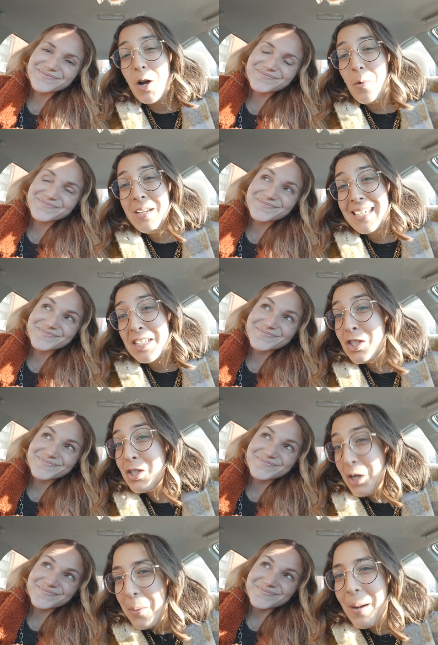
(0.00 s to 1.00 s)
Speaker 1: always get
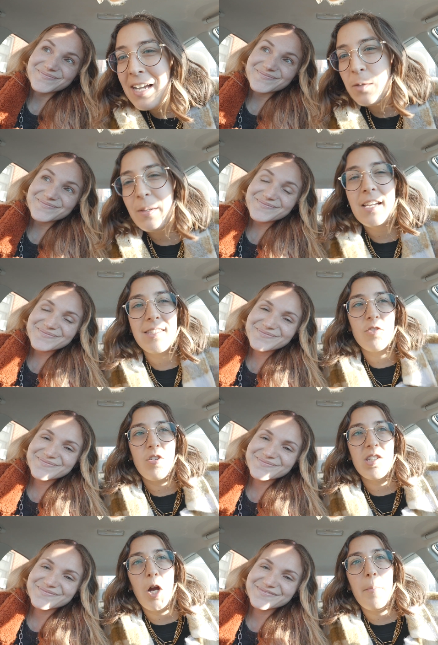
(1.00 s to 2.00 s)
starbucks because there's
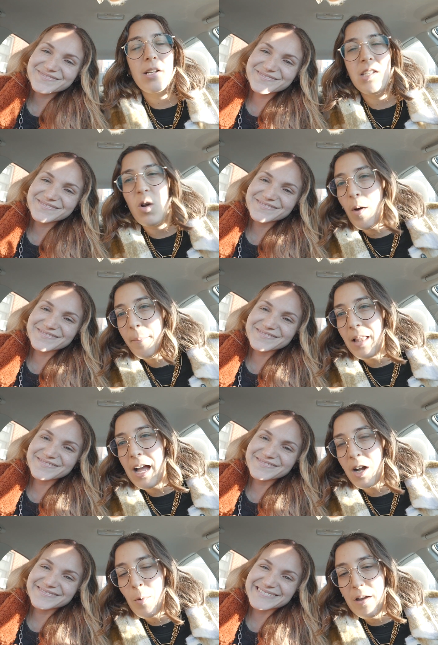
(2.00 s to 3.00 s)
a starbucks like one
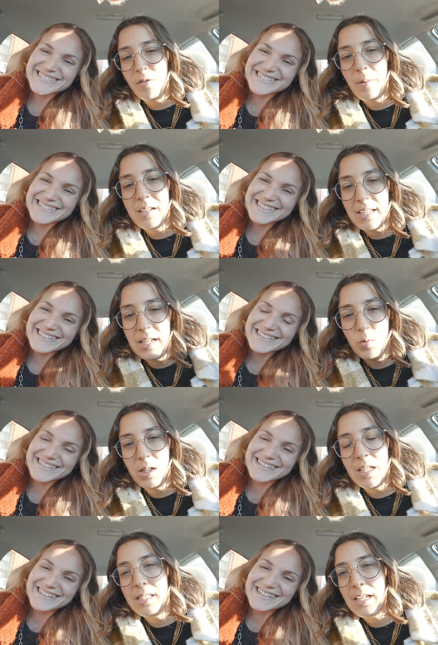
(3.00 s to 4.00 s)
block away from us and it's
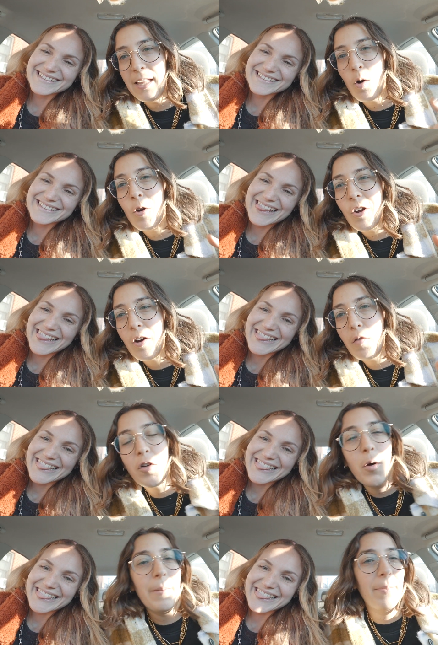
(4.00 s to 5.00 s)
really easy to like order on our
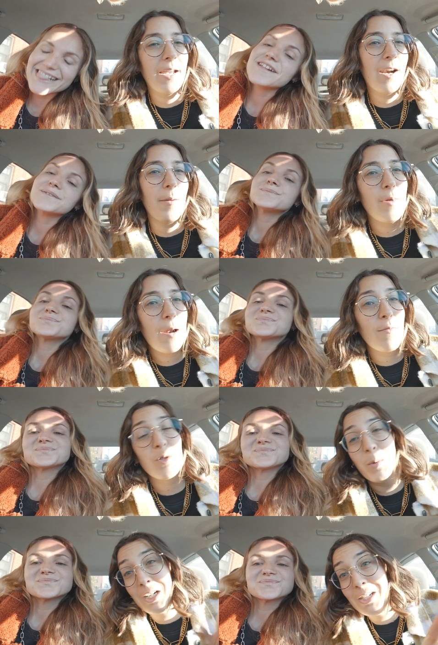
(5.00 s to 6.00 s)
phone and pick it up whatever so
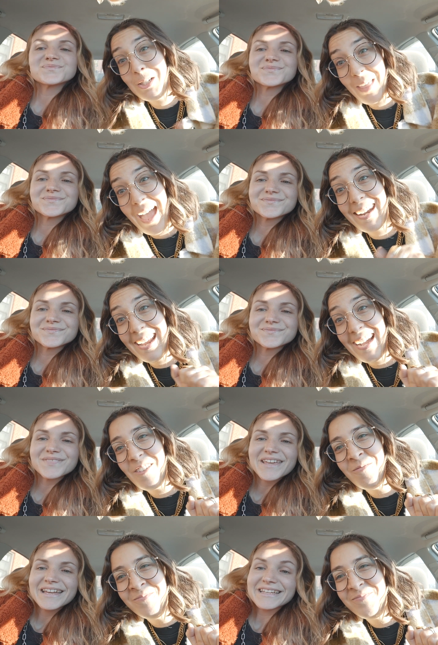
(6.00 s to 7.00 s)
we're gonna
Speaker 2: do that
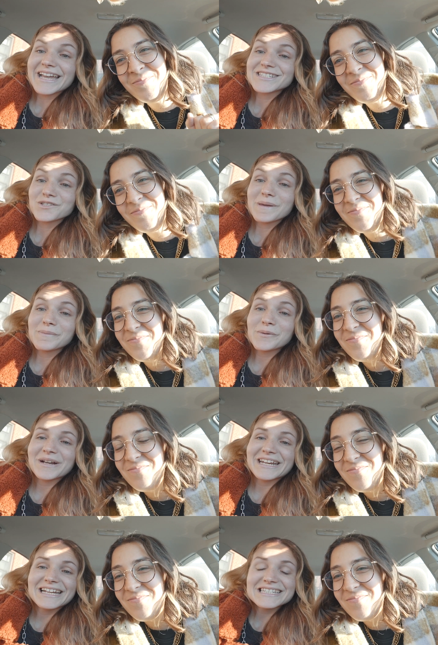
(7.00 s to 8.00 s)
now yeah so maybe we're
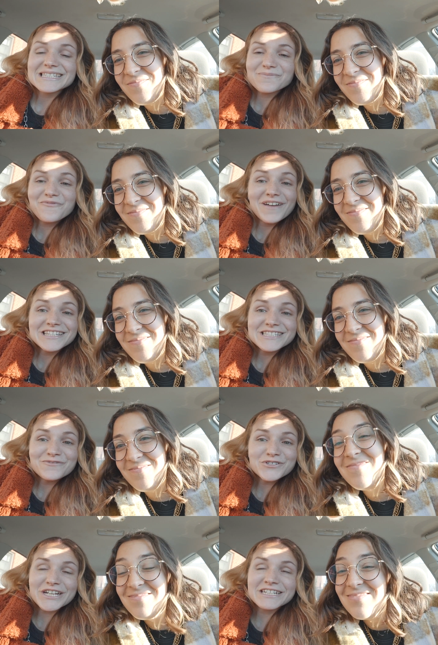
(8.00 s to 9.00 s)
gonna get some festive
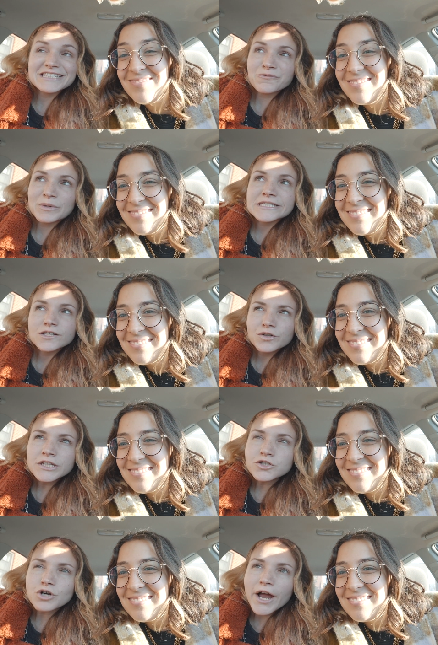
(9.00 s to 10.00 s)
drinks we still need
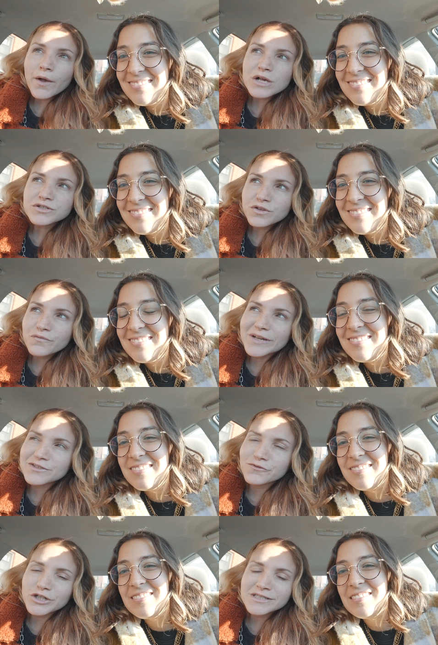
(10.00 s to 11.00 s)
to try also the
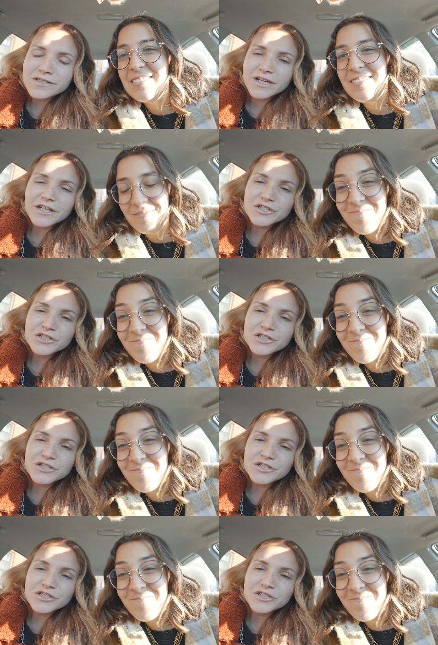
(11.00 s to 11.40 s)
festive drinks at dunkin